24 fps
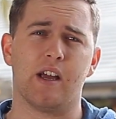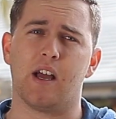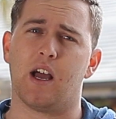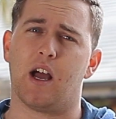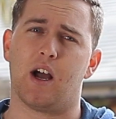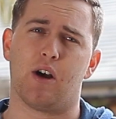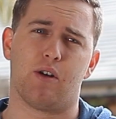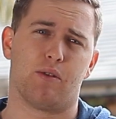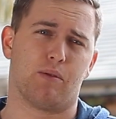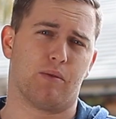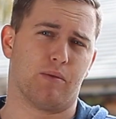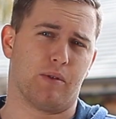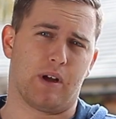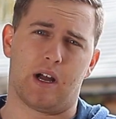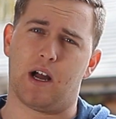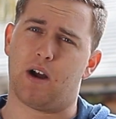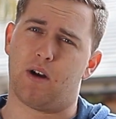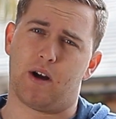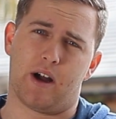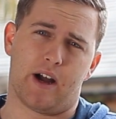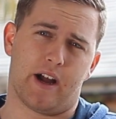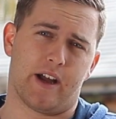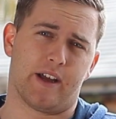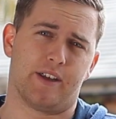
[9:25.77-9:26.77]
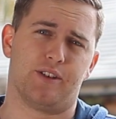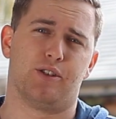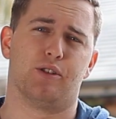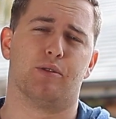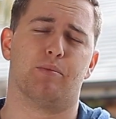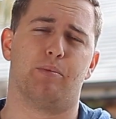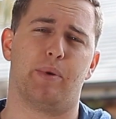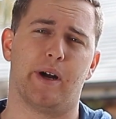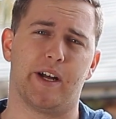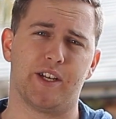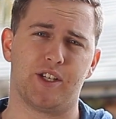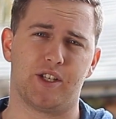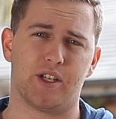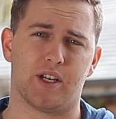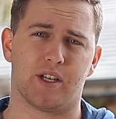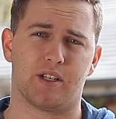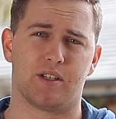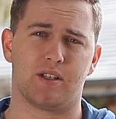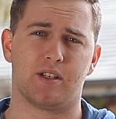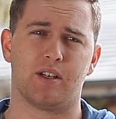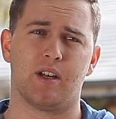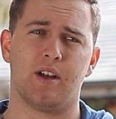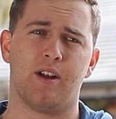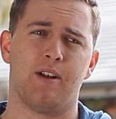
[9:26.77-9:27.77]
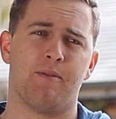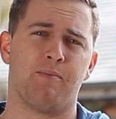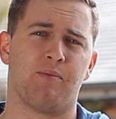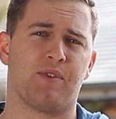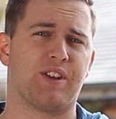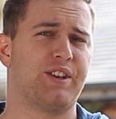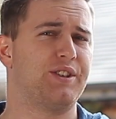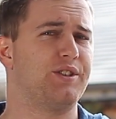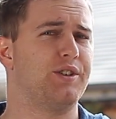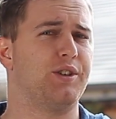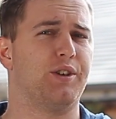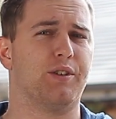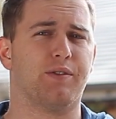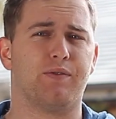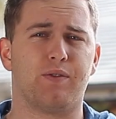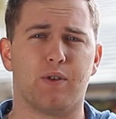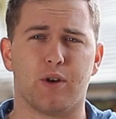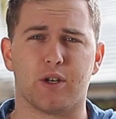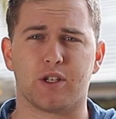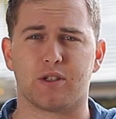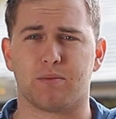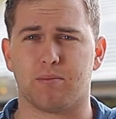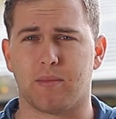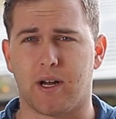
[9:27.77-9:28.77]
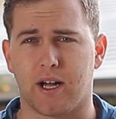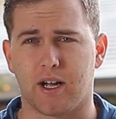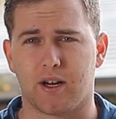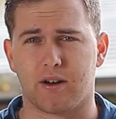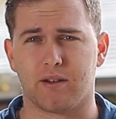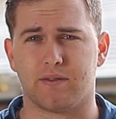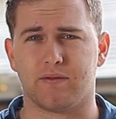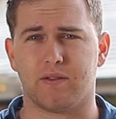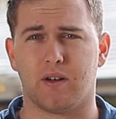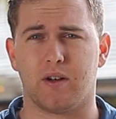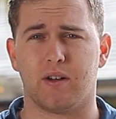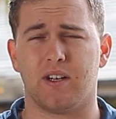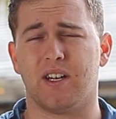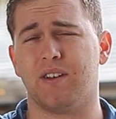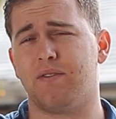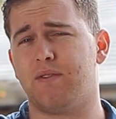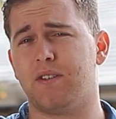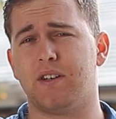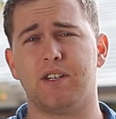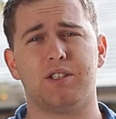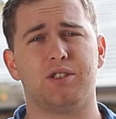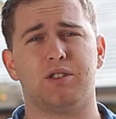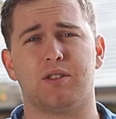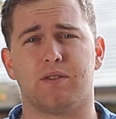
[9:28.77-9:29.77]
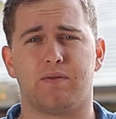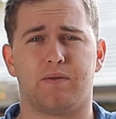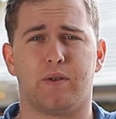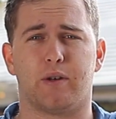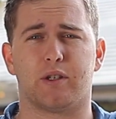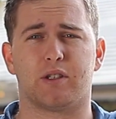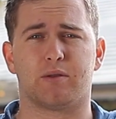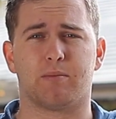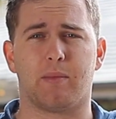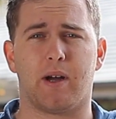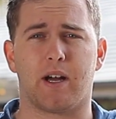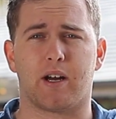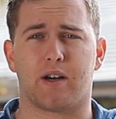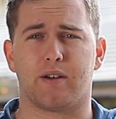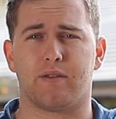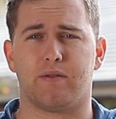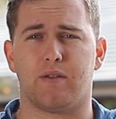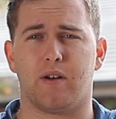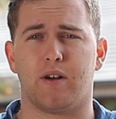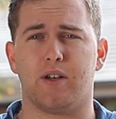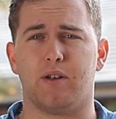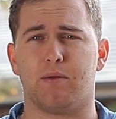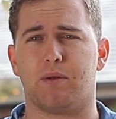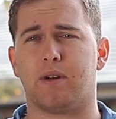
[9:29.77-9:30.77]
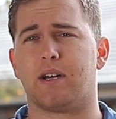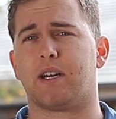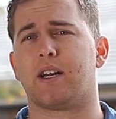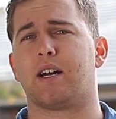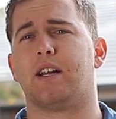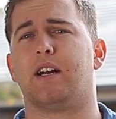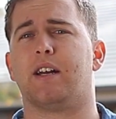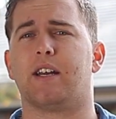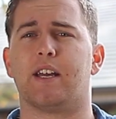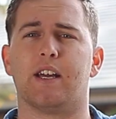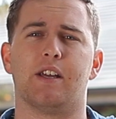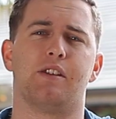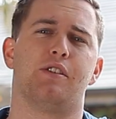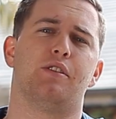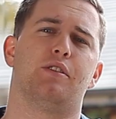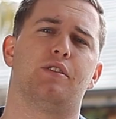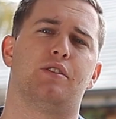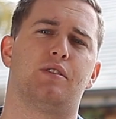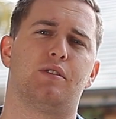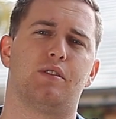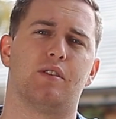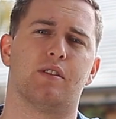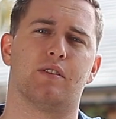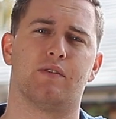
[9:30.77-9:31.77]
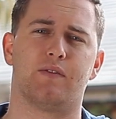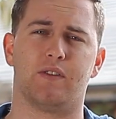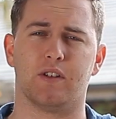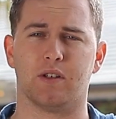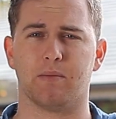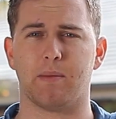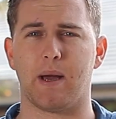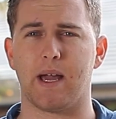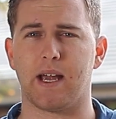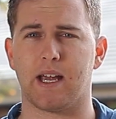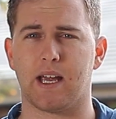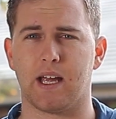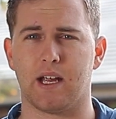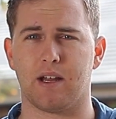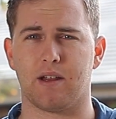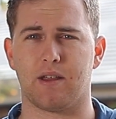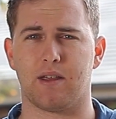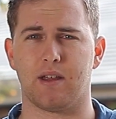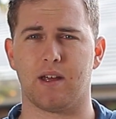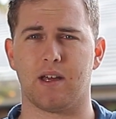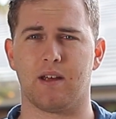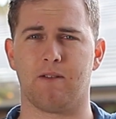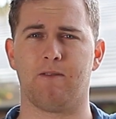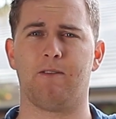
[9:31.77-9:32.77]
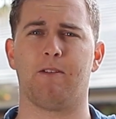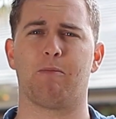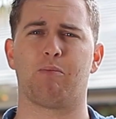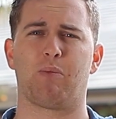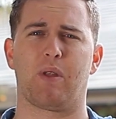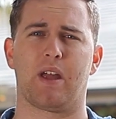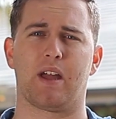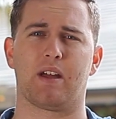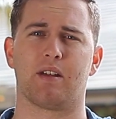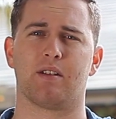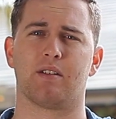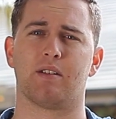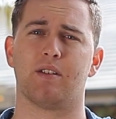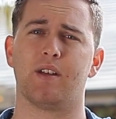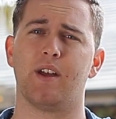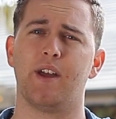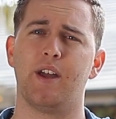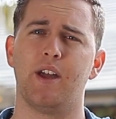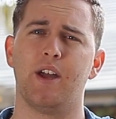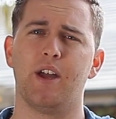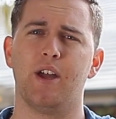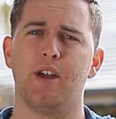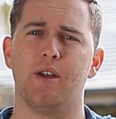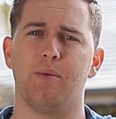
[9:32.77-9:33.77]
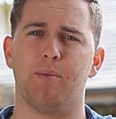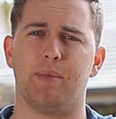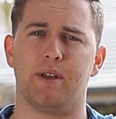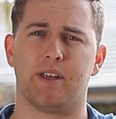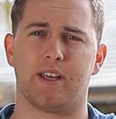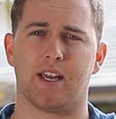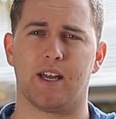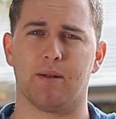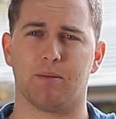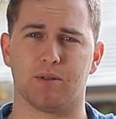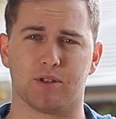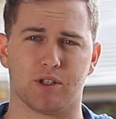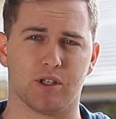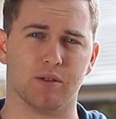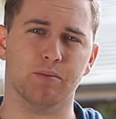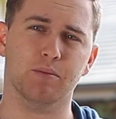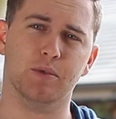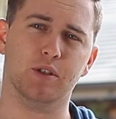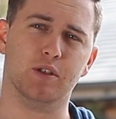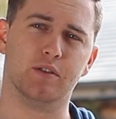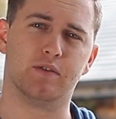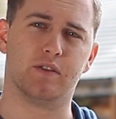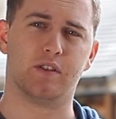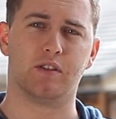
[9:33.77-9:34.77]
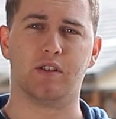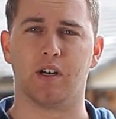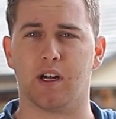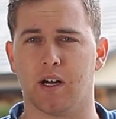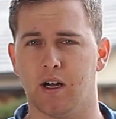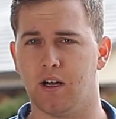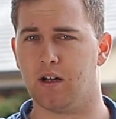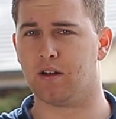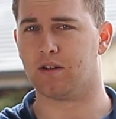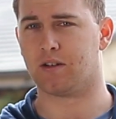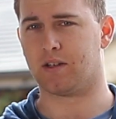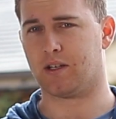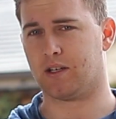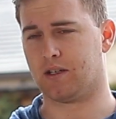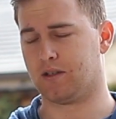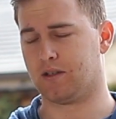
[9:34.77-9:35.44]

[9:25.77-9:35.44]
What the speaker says: how high is your budget. Is it your first microphone? If it is your first microphone, you want to kind of get used to the filmmaking thing and being able to move around